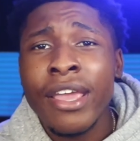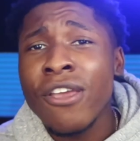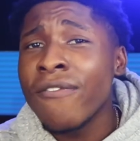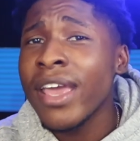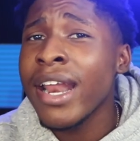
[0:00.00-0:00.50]

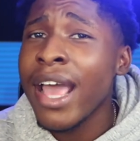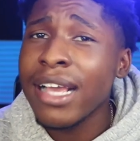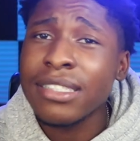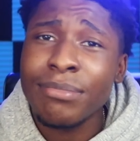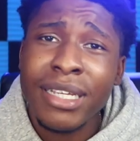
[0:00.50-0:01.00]
Your van
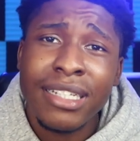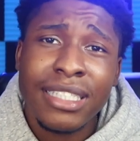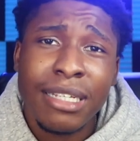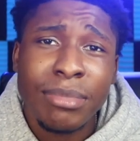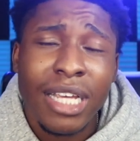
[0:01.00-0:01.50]
has to be in
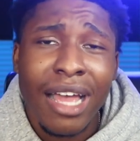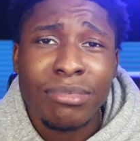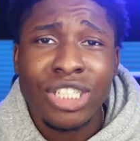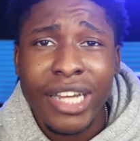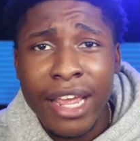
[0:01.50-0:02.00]

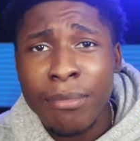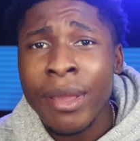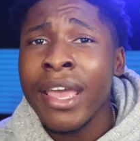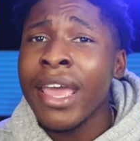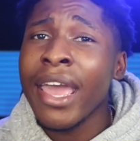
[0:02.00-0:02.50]
tip-top shape,
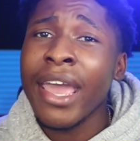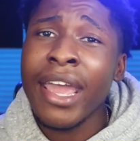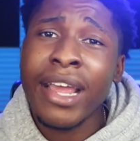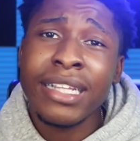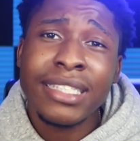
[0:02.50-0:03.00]

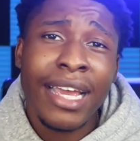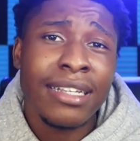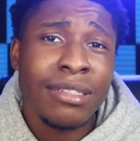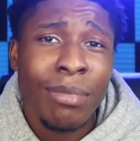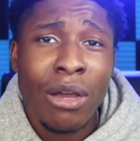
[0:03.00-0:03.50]
and it
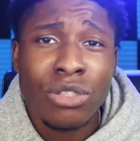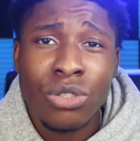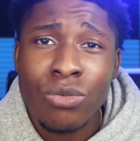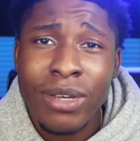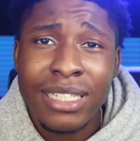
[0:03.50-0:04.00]
takes about
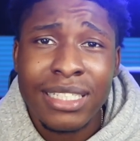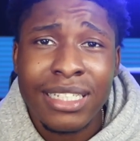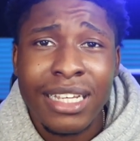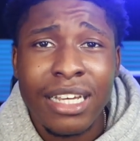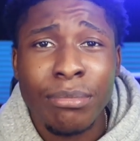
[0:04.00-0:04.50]
two weeks
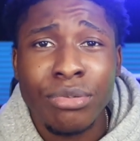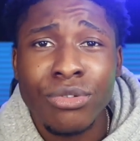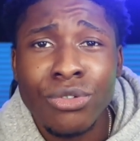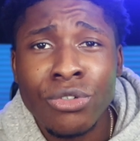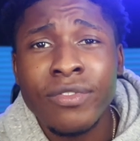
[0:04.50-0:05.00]
to get
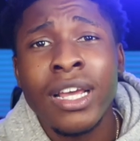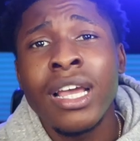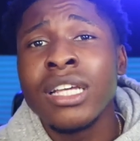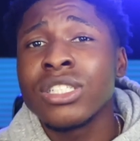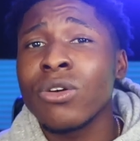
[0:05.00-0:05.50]
approved,
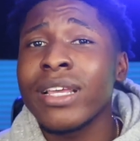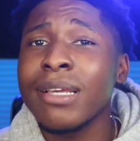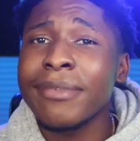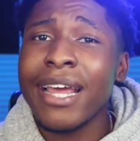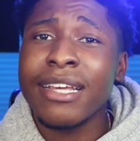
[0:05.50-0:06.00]
so
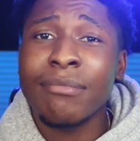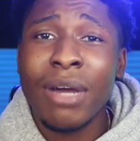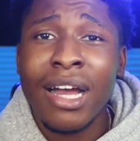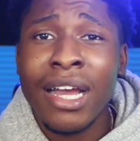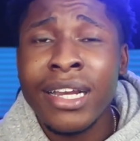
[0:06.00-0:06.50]
keep that in
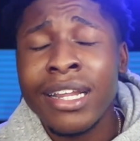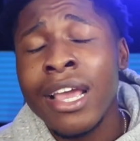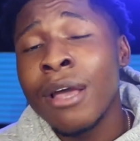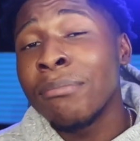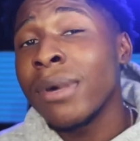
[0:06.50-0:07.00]

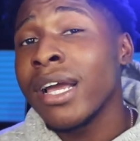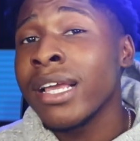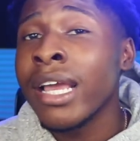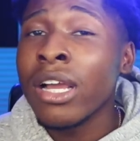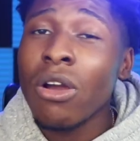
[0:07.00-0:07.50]
mind.
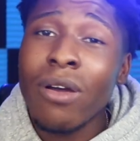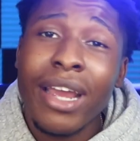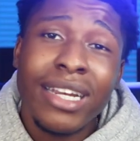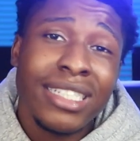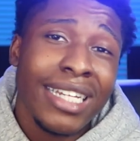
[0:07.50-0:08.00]
But go
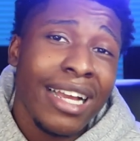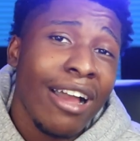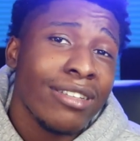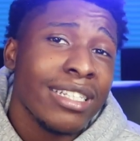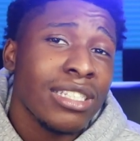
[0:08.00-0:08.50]
ahead and check
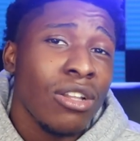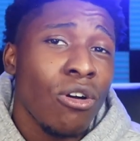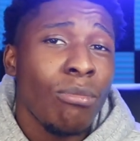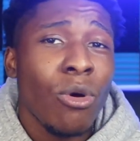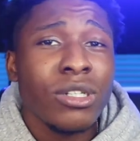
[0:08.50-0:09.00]
out these
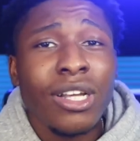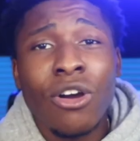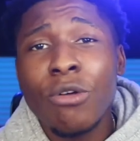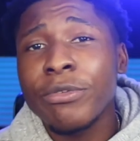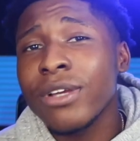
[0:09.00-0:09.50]
load boards. I
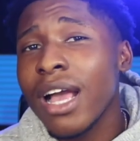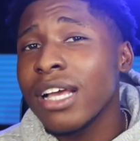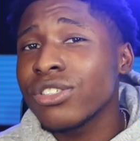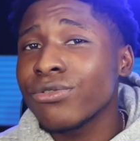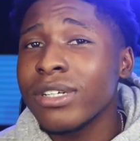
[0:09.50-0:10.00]
hope you
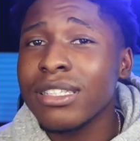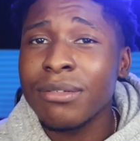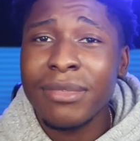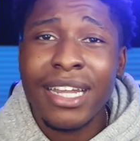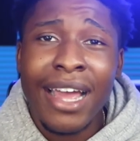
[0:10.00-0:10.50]
guys write
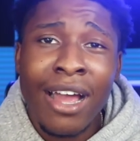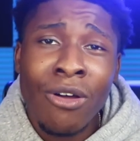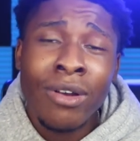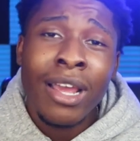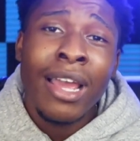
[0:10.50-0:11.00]
them
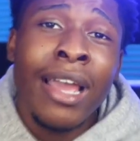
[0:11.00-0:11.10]
down.